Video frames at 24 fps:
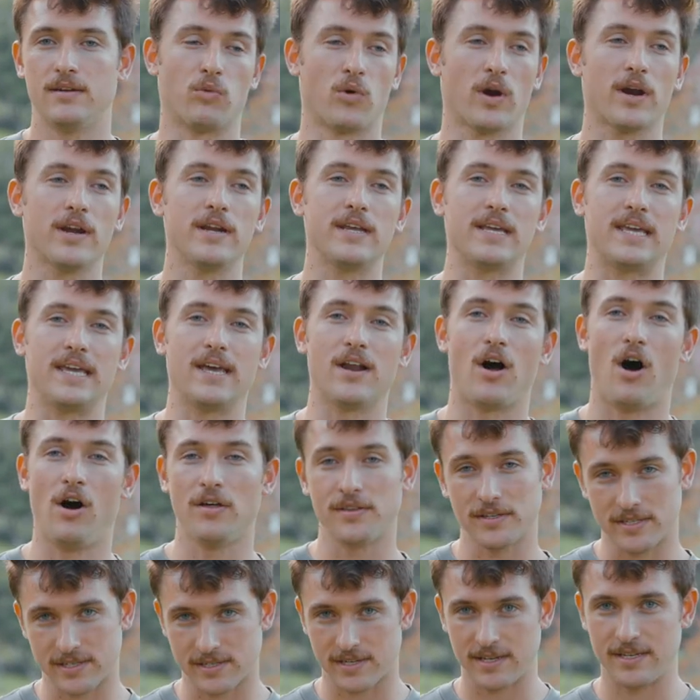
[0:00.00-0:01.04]
we're gonna get
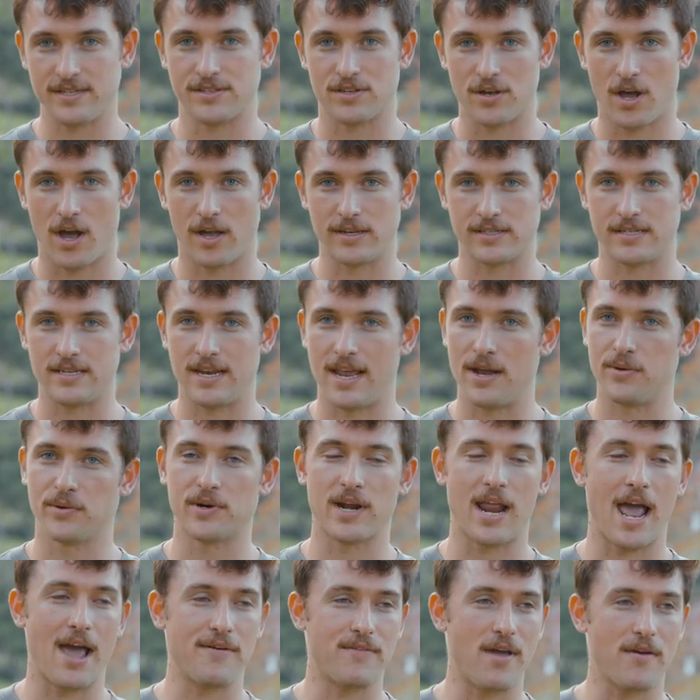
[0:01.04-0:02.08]
all the skins on today, we're
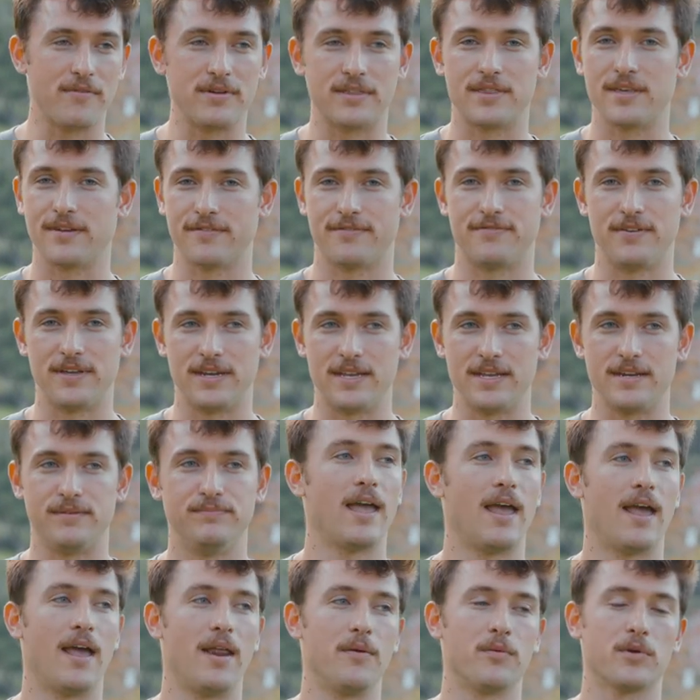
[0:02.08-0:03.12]
gonna have everything fitted,
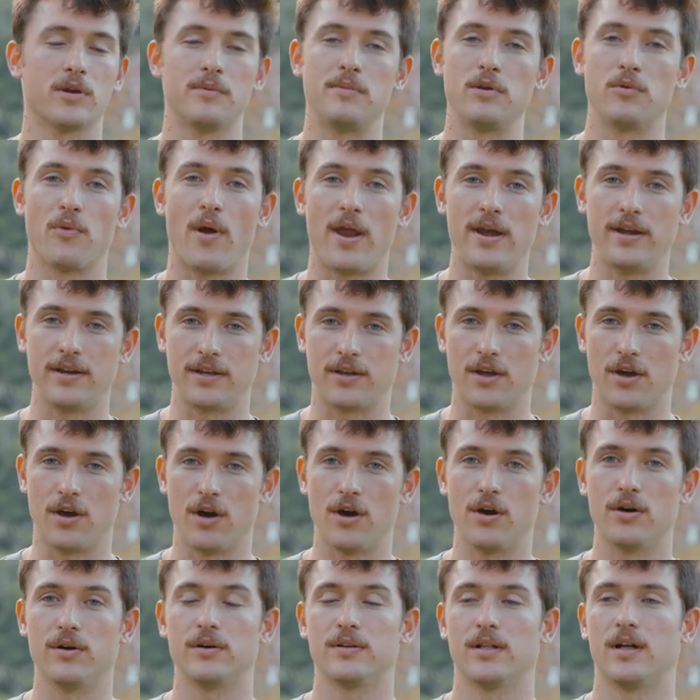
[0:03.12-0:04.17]
and we're gonna be ready to
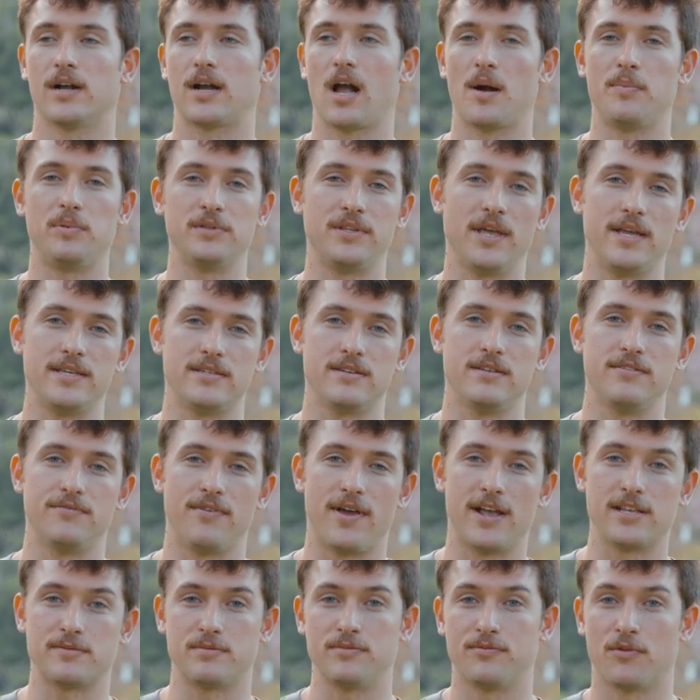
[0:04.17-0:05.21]
go a couple days in
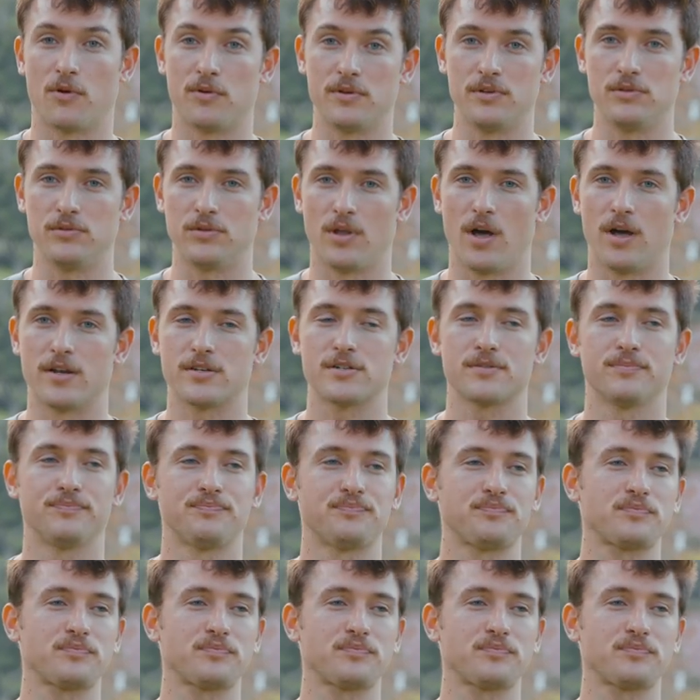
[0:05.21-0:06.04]
advance before we do launch.